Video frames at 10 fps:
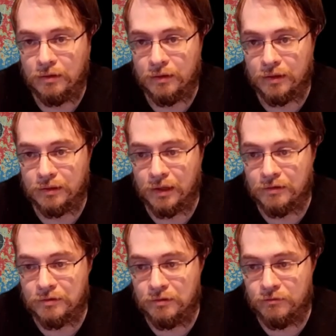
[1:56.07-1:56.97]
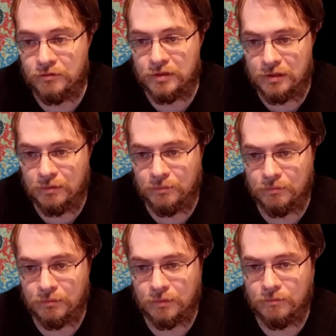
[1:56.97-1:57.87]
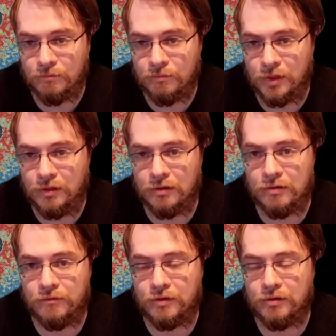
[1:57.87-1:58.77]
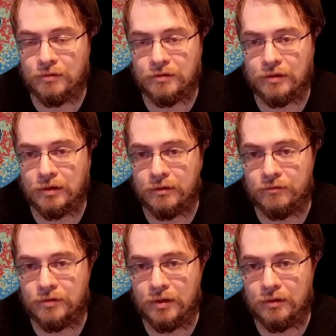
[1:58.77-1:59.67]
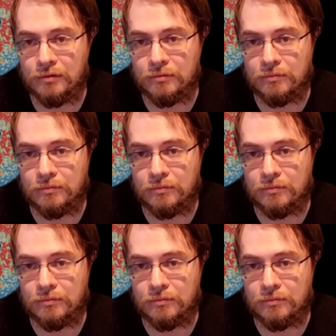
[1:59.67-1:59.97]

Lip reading: And as you've seen in many of the videos that I've done